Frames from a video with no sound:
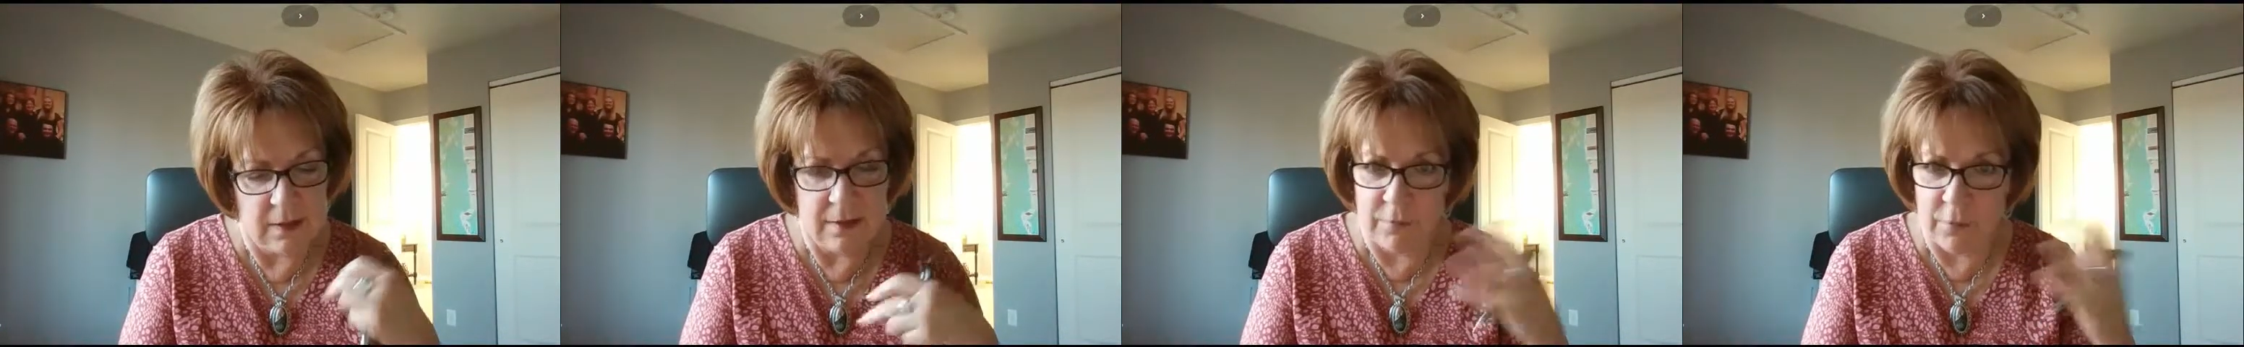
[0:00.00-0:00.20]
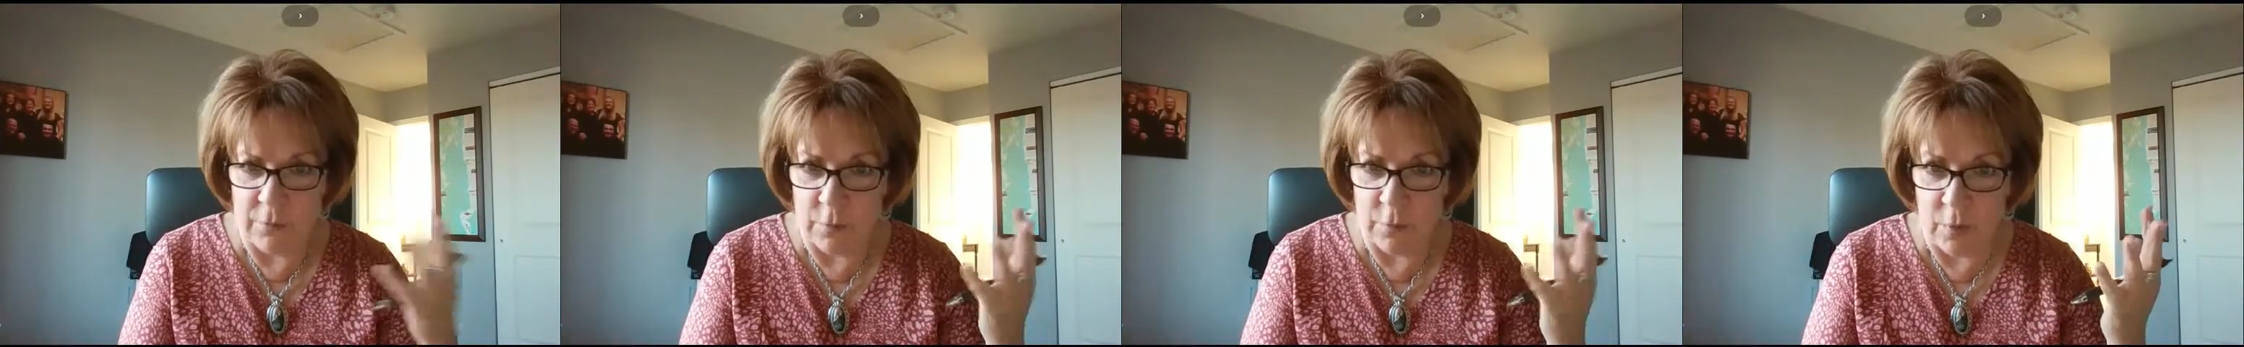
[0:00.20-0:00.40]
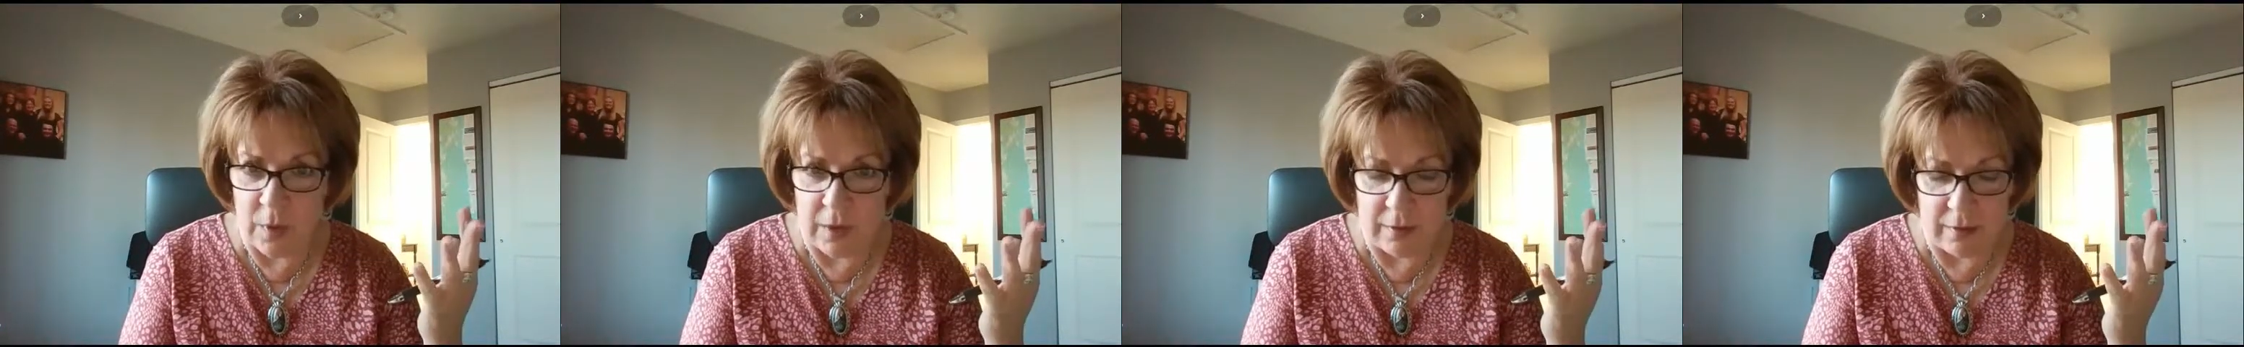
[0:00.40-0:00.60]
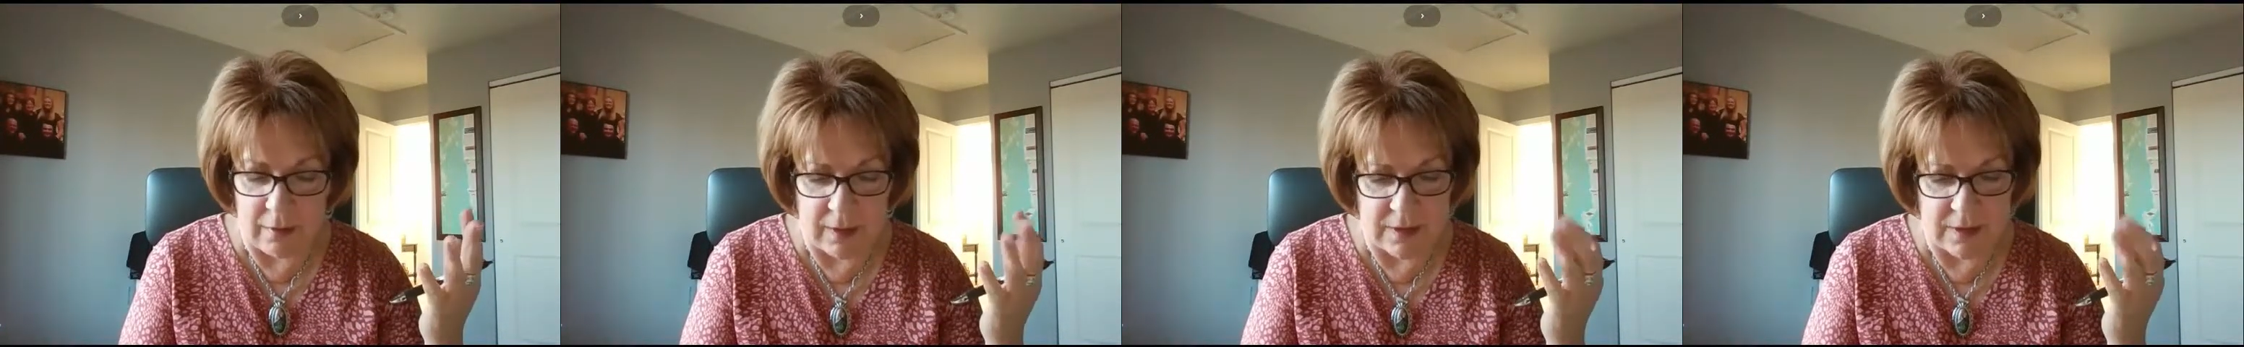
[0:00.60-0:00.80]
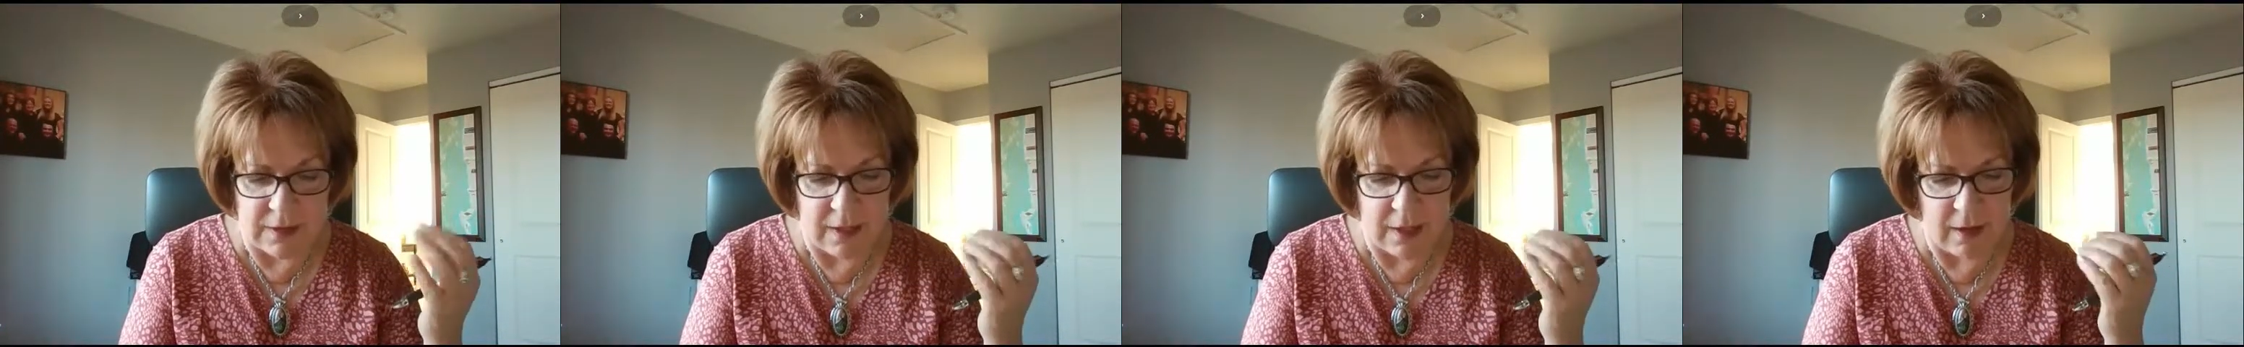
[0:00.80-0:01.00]
throughout our
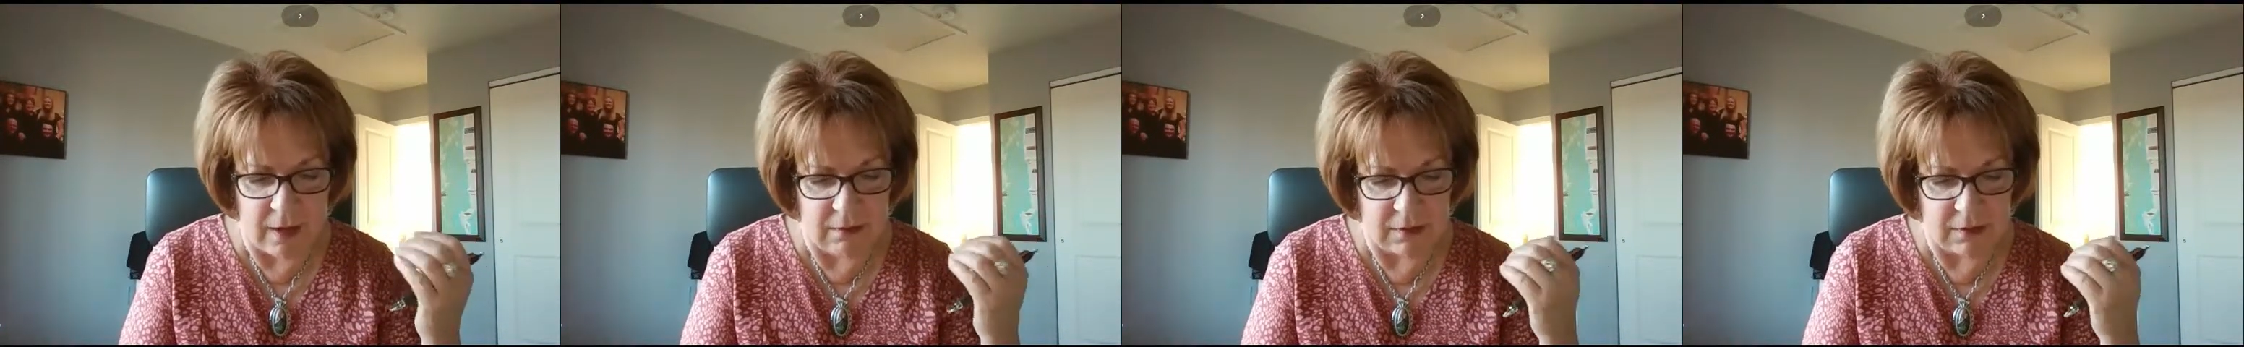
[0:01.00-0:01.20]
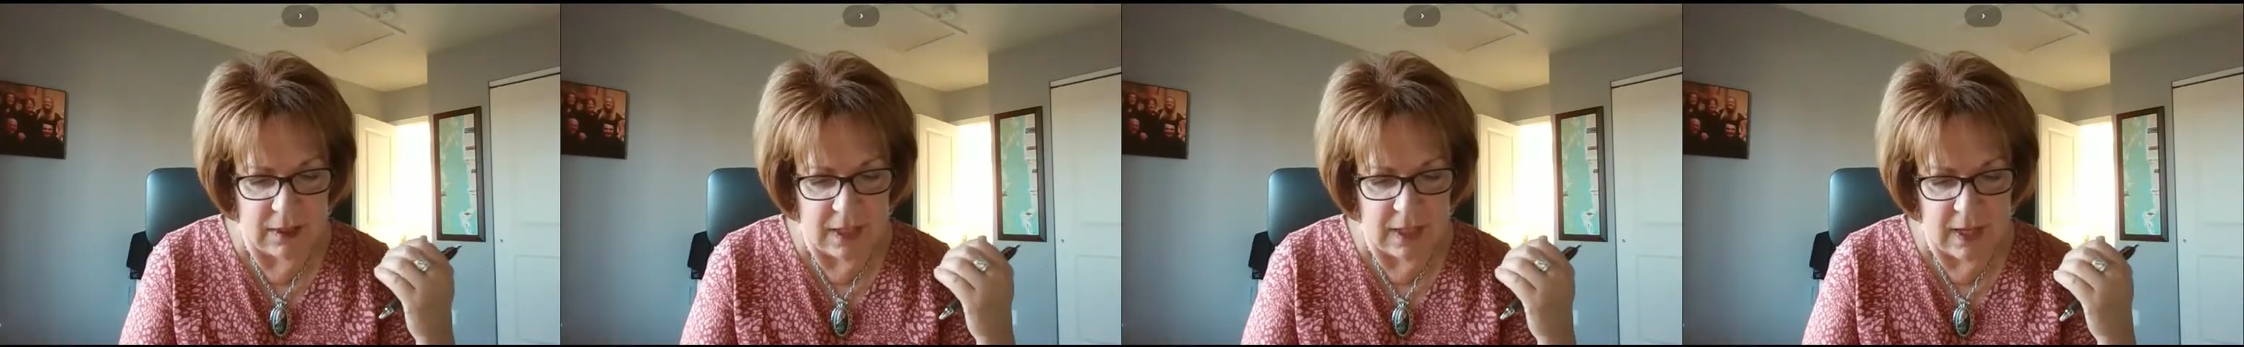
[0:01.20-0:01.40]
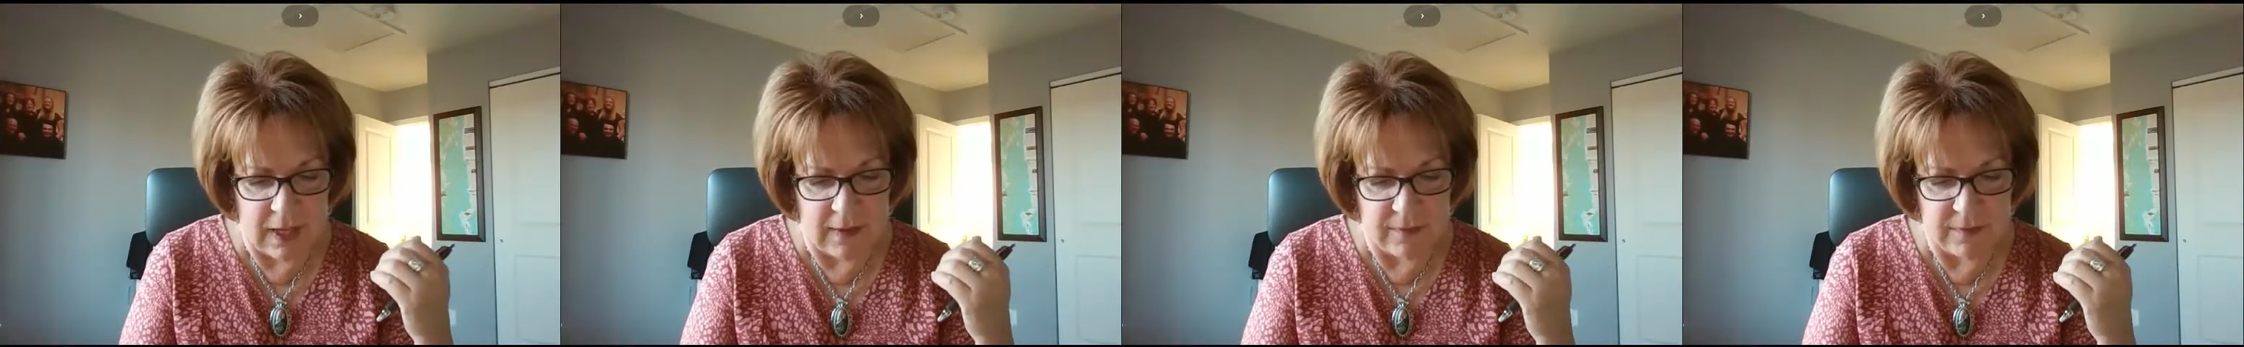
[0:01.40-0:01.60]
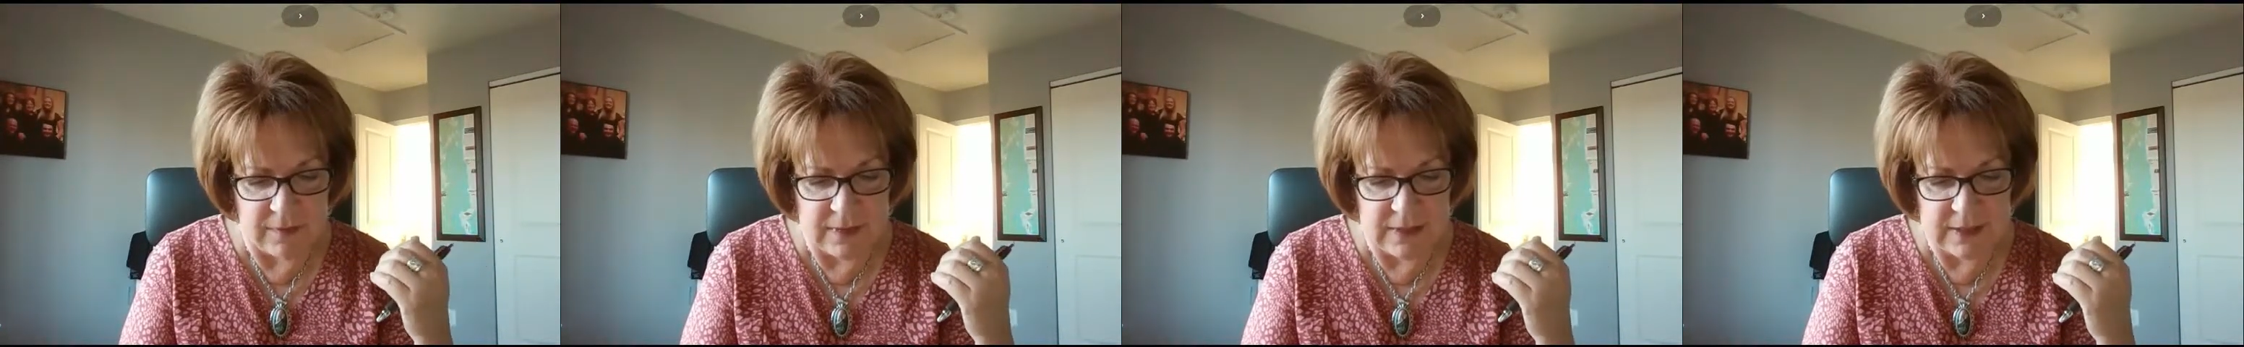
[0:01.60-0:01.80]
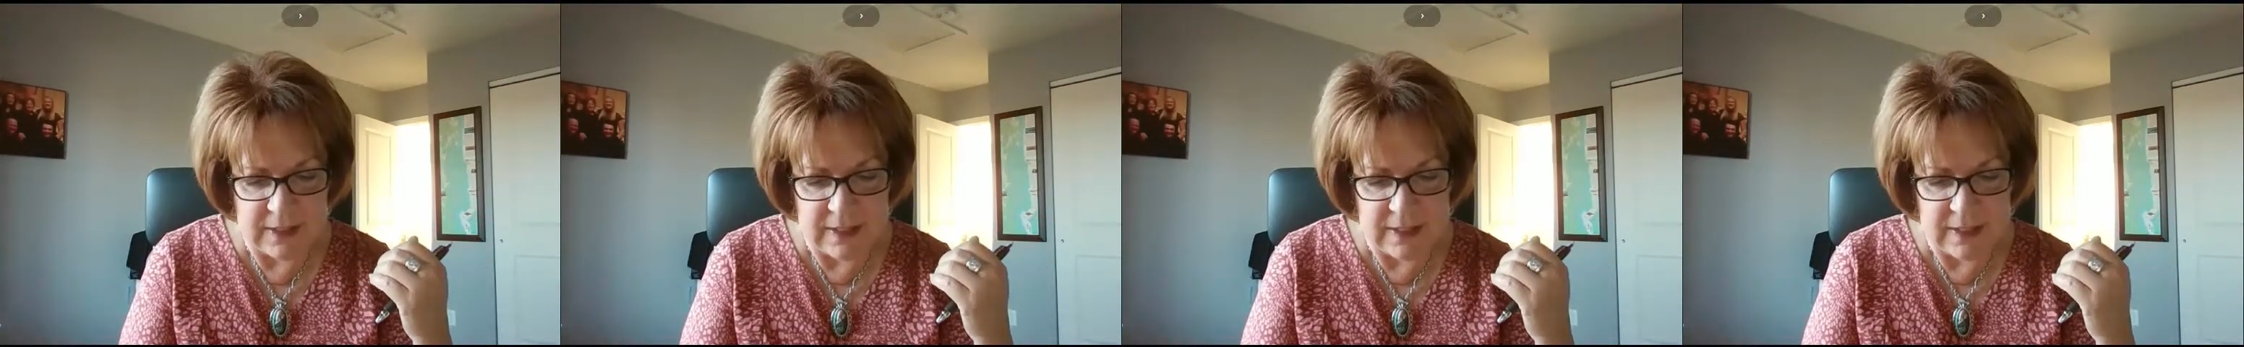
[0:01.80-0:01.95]
entire lives.